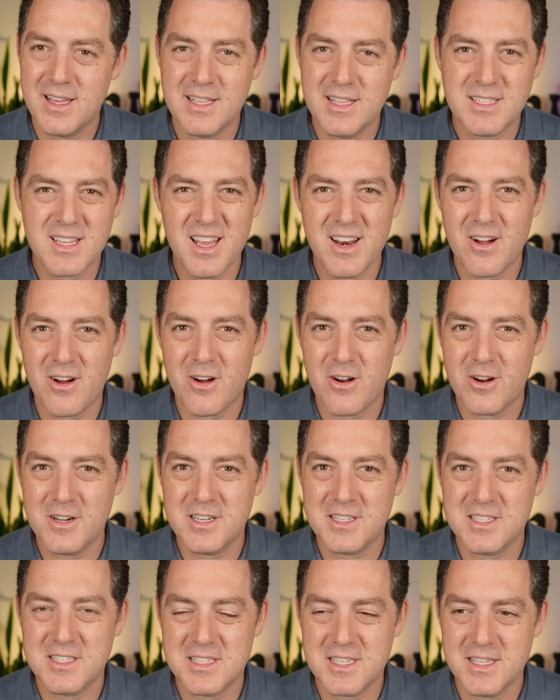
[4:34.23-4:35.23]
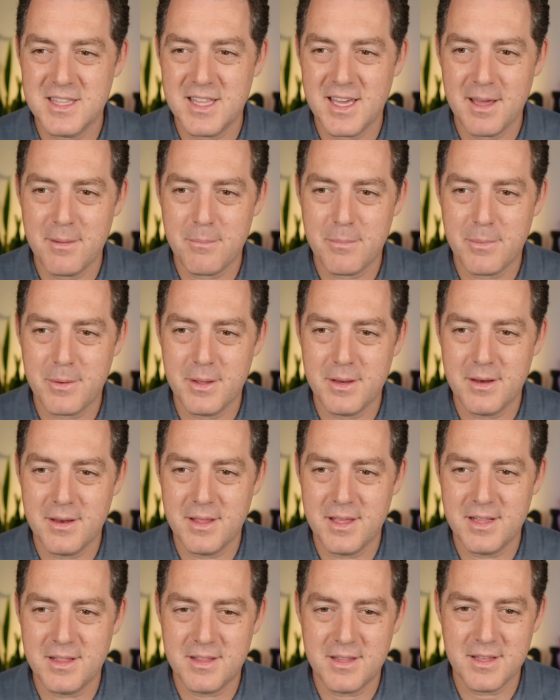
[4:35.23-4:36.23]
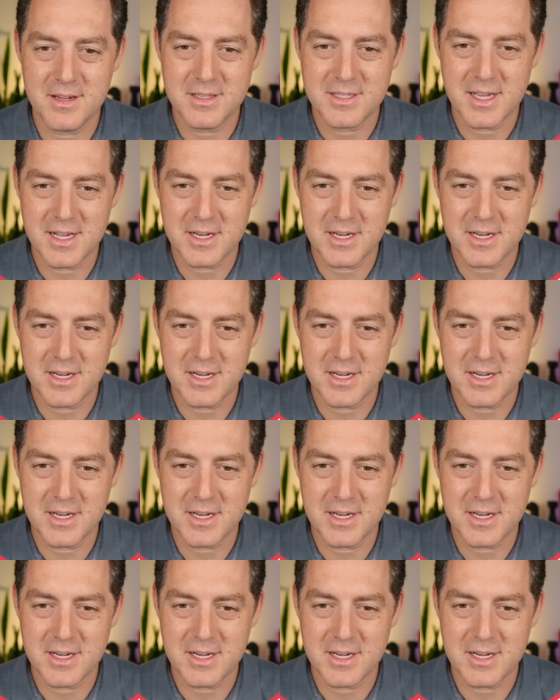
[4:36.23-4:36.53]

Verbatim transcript: It's kind of hard to see that, but it does